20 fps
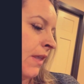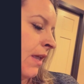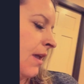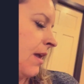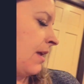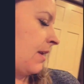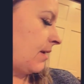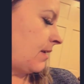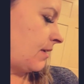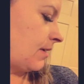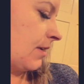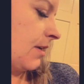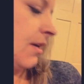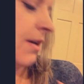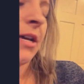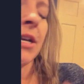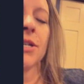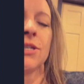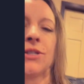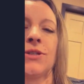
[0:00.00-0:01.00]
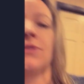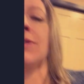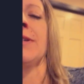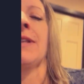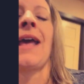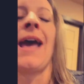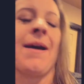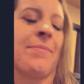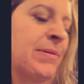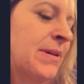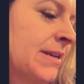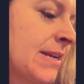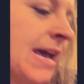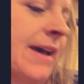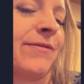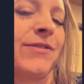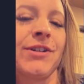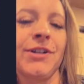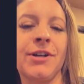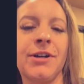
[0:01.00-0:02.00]
It, Susan happened
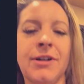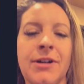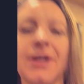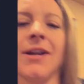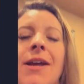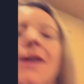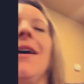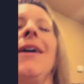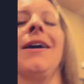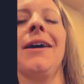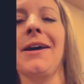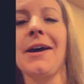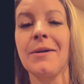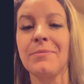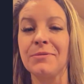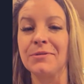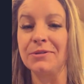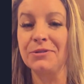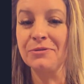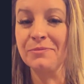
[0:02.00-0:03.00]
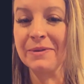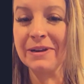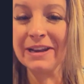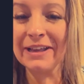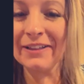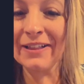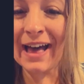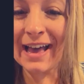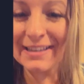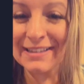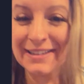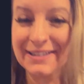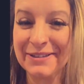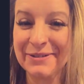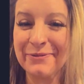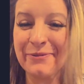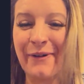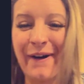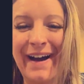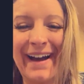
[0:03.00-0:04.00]
after a couple too many glasses
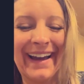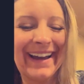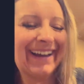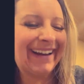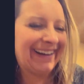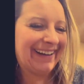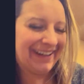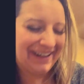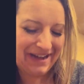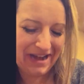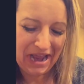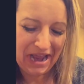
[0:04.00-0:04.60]
of wine.